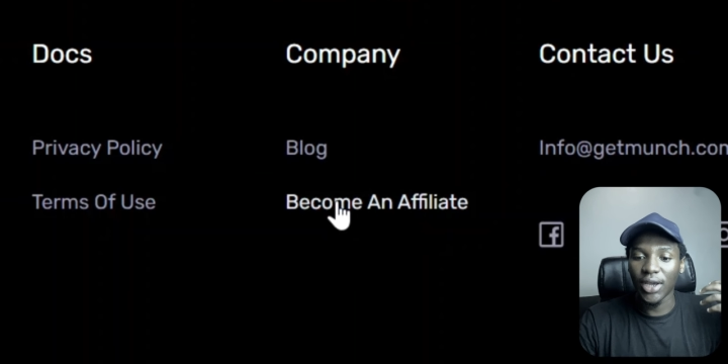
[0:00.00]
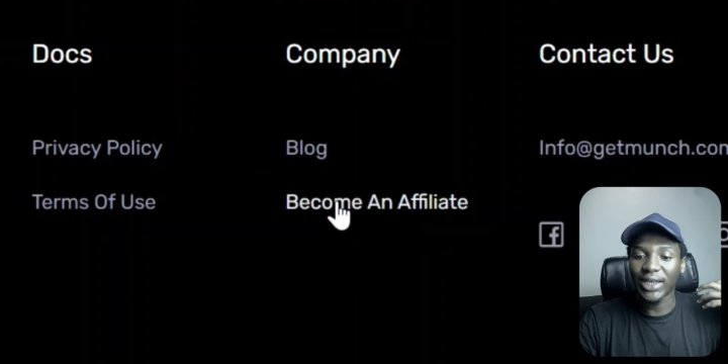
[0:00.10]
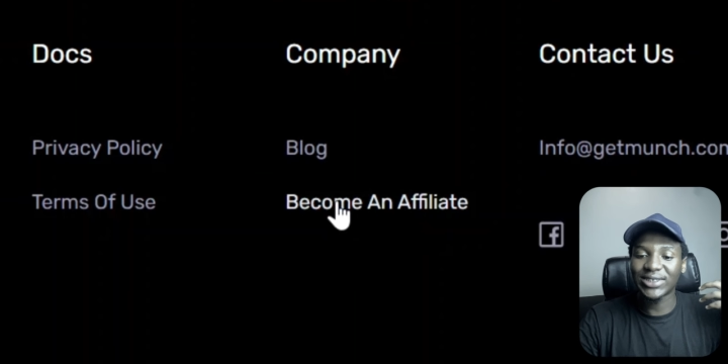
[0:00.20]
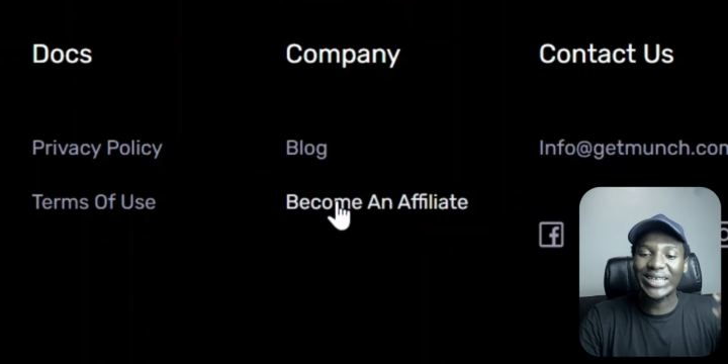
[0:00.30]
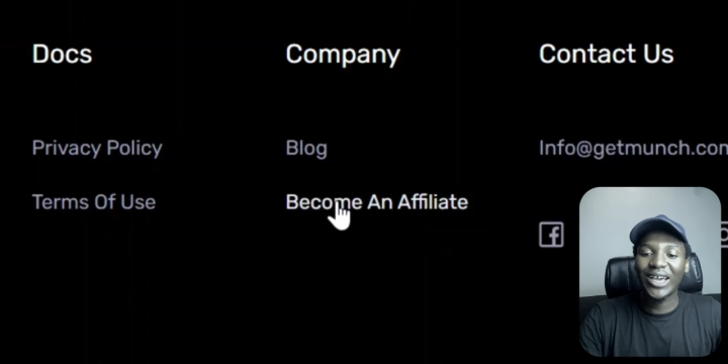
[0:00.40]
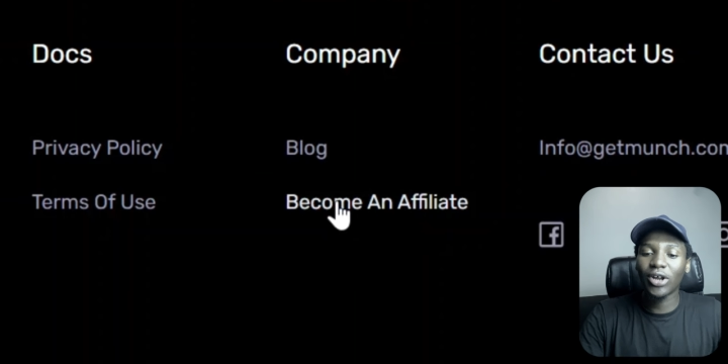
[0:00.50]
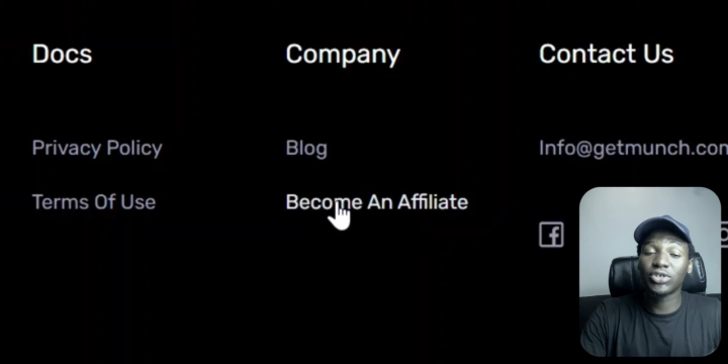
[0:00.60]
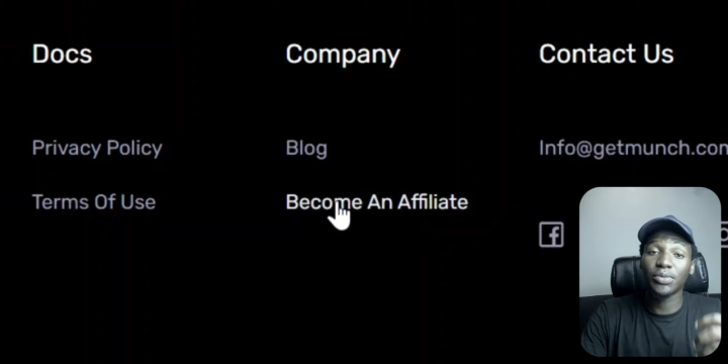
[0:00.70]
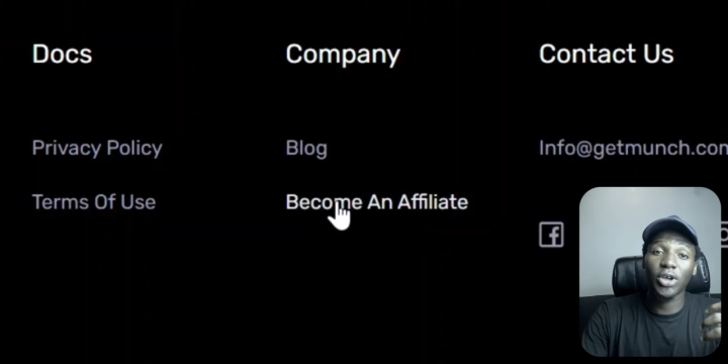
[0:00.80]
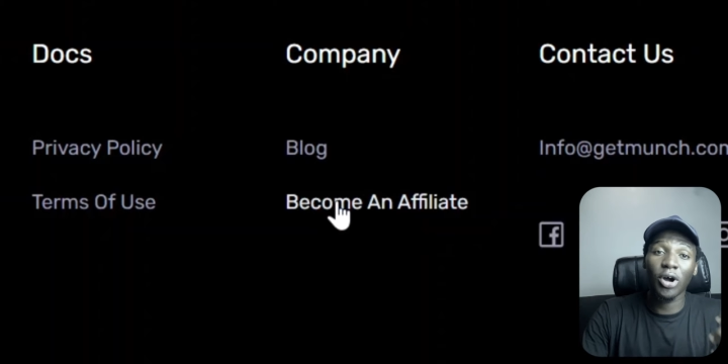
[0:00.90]
You can sign
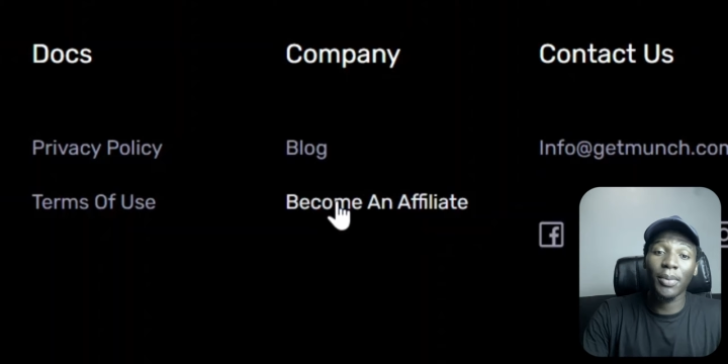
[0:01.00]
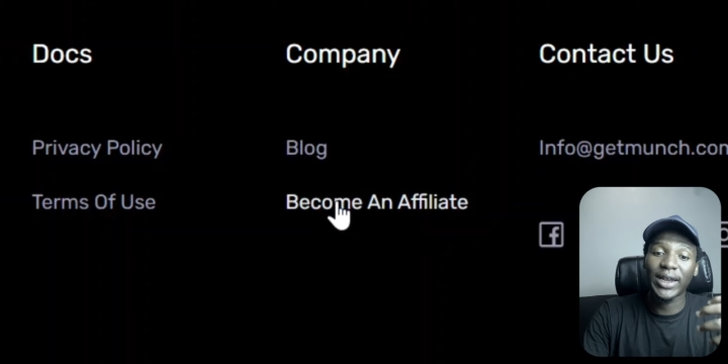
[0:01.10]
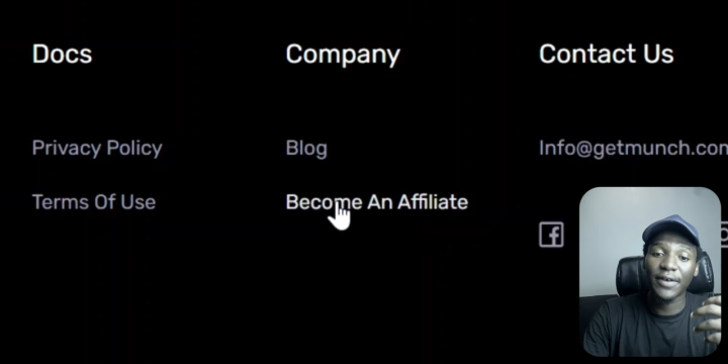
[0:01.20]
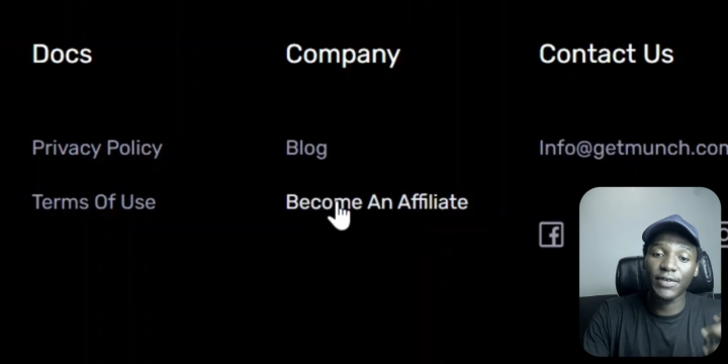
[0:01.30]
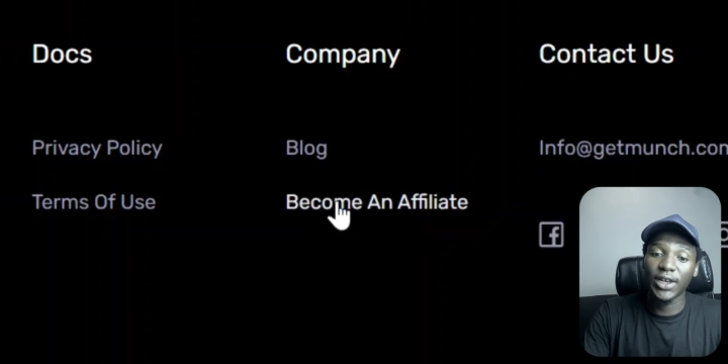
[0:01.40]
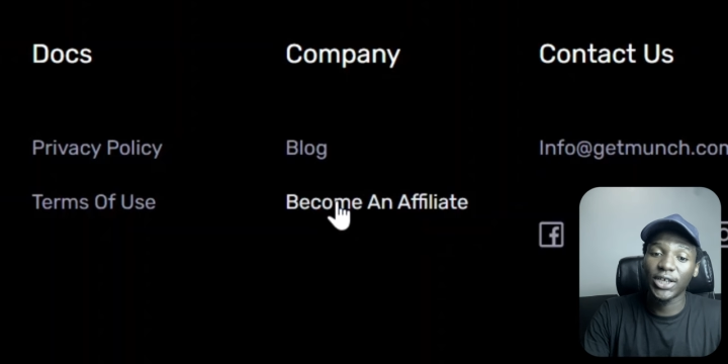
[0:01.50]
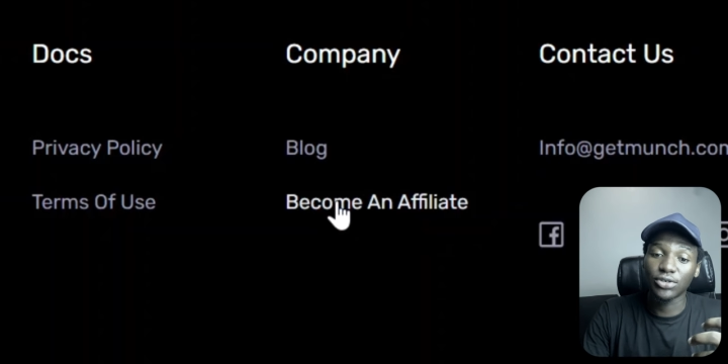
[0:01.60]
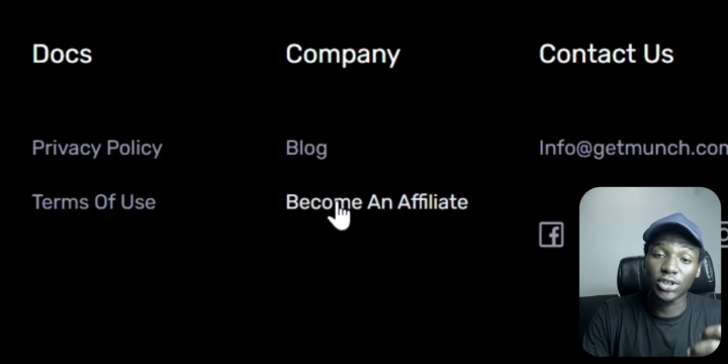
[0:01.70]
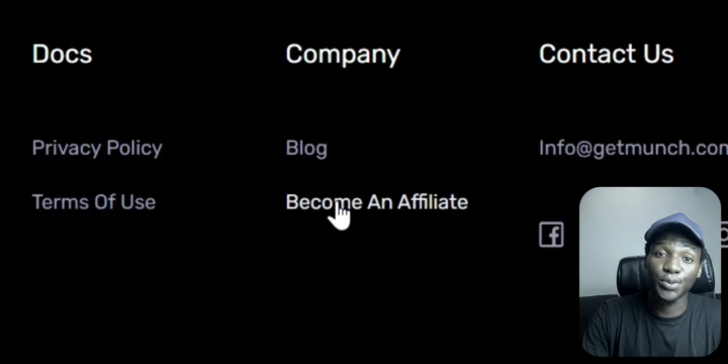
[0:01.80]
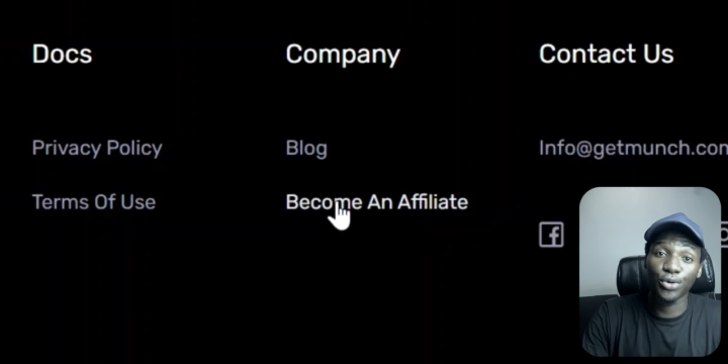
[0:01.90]
up to become an affiliate
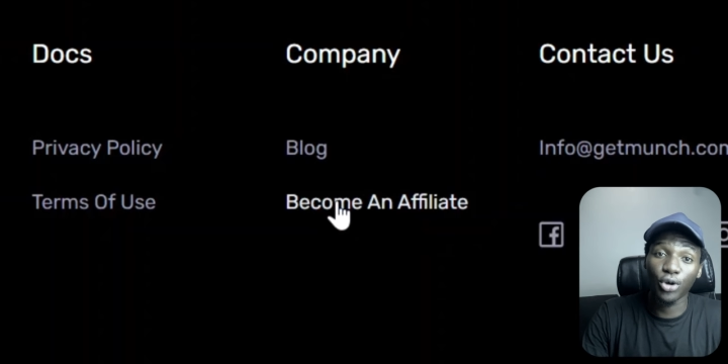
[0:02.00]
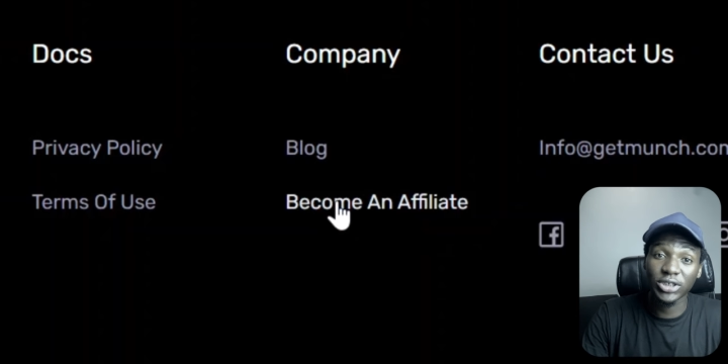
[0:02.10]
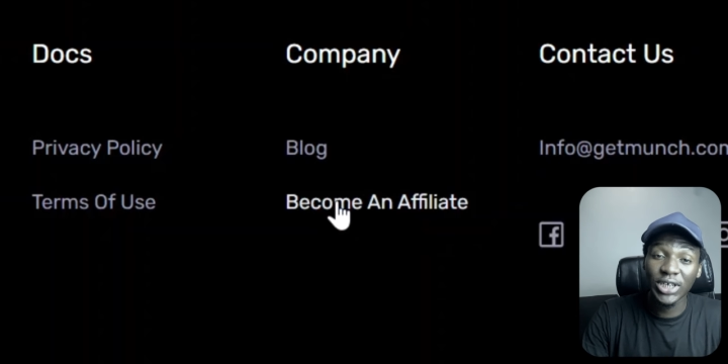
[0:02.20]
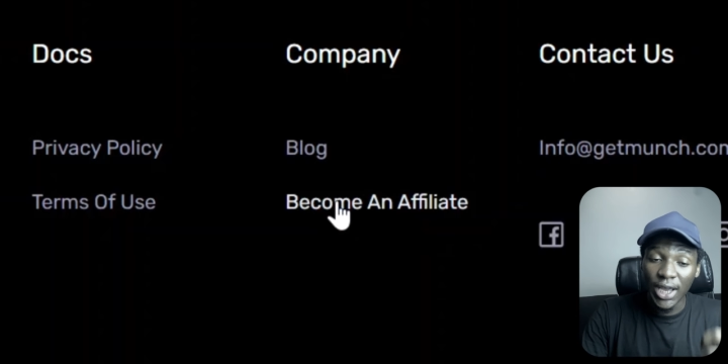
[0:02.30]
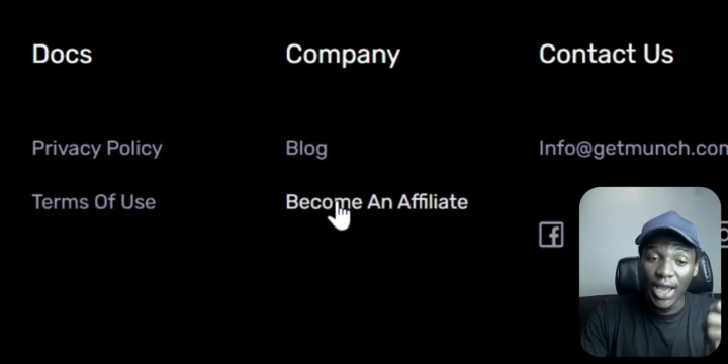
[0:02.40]
to this product